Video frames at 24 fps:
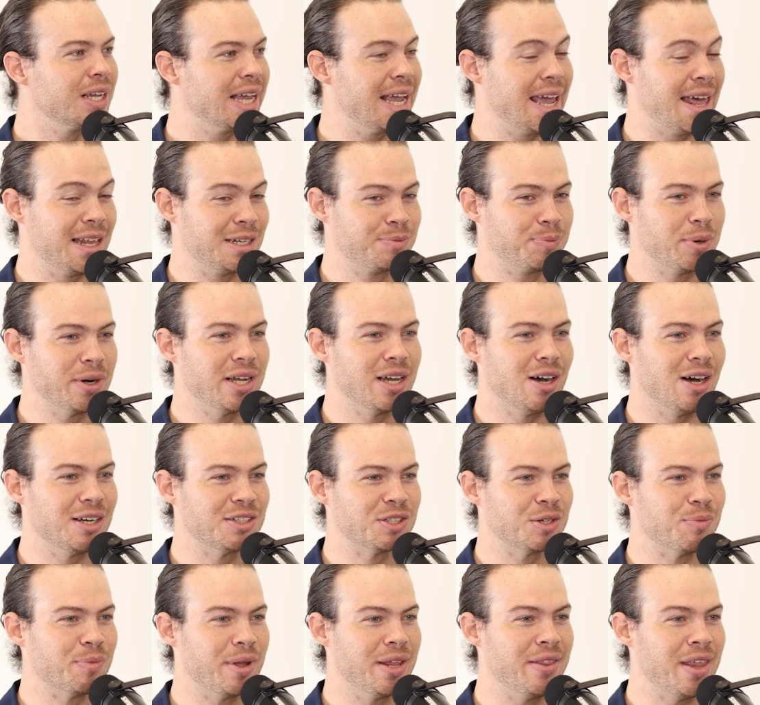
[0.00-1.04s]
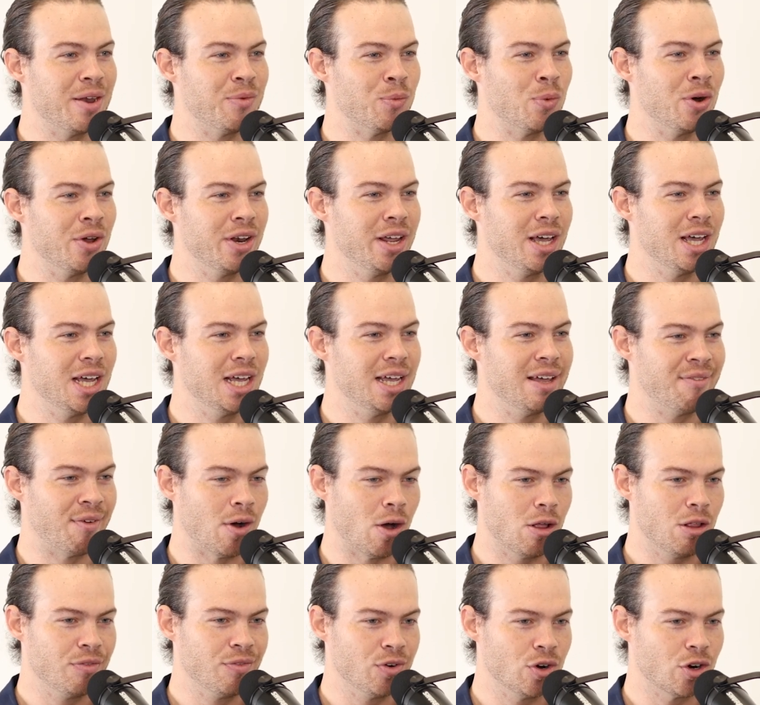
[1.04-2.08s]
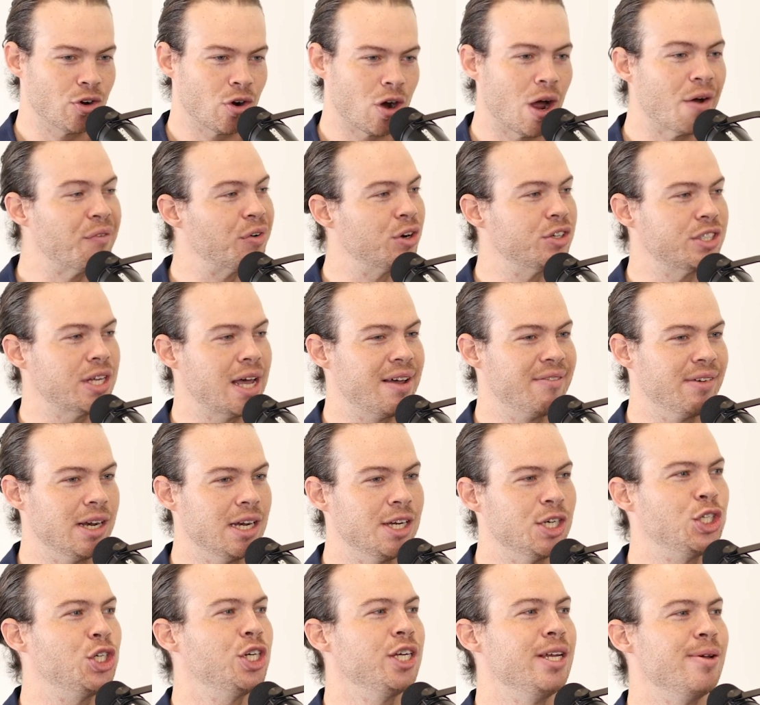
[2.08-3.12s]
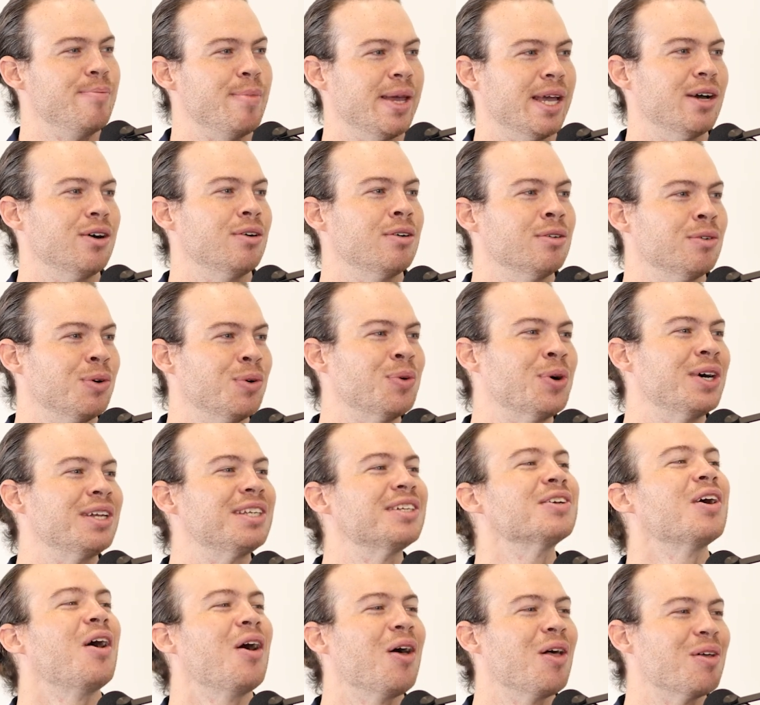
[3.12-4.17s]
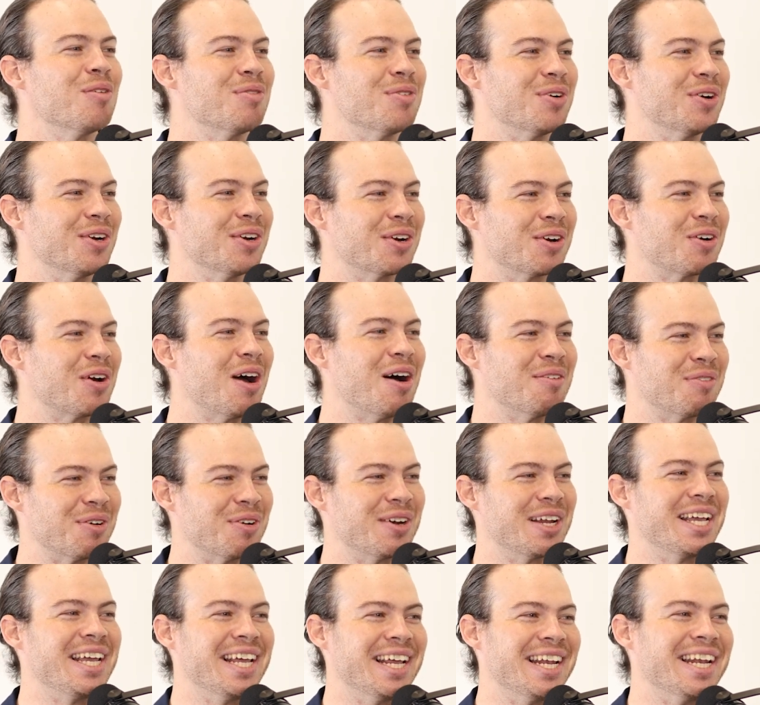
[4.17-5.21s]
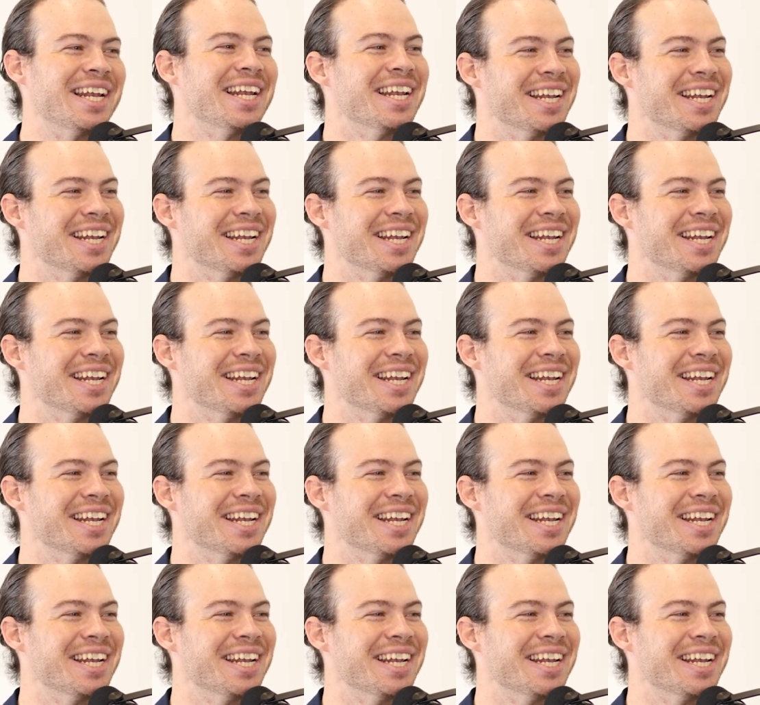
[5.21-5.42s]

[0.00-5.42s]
Yeah, it's pretty awesome. And then what if Oliver Crawford's having a cheat meal? What's Oliver Crawford eating?